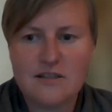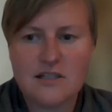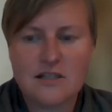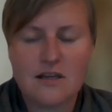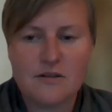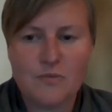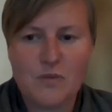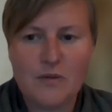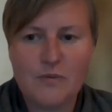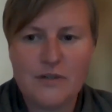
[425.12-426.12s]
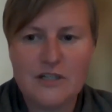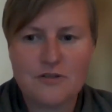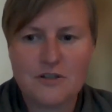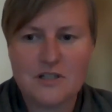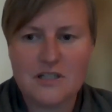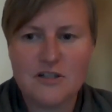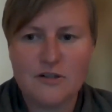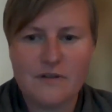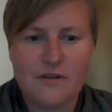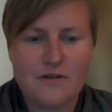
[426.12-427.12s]
600 people interested,
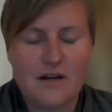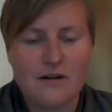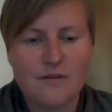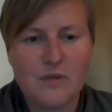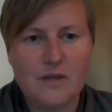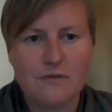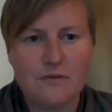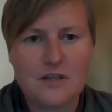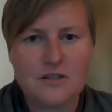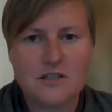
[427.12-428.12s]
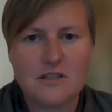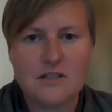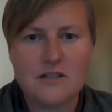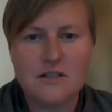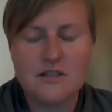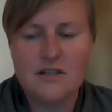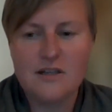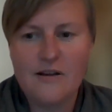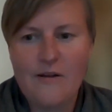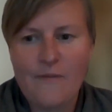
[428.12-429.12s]
over 300 people registered,
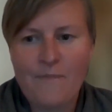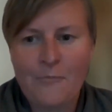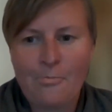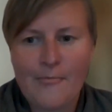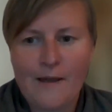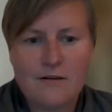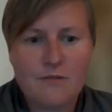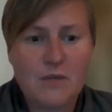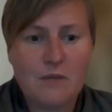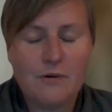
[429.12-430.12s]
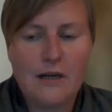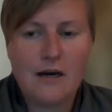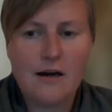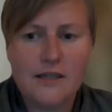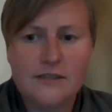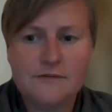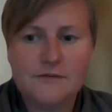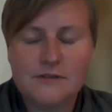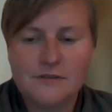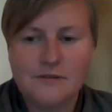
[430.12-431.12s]
100 people live.
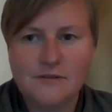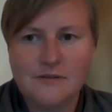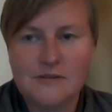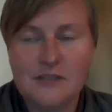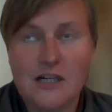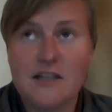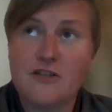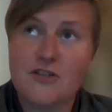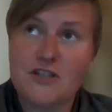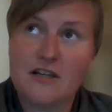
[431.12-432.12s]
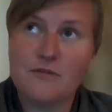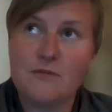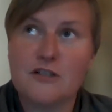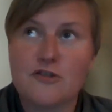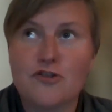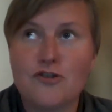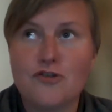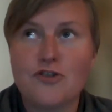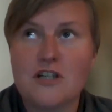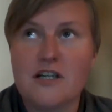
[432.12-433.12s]
I did a second one on
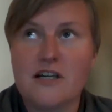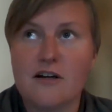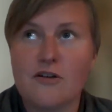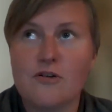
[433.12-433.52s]
Tuesday. I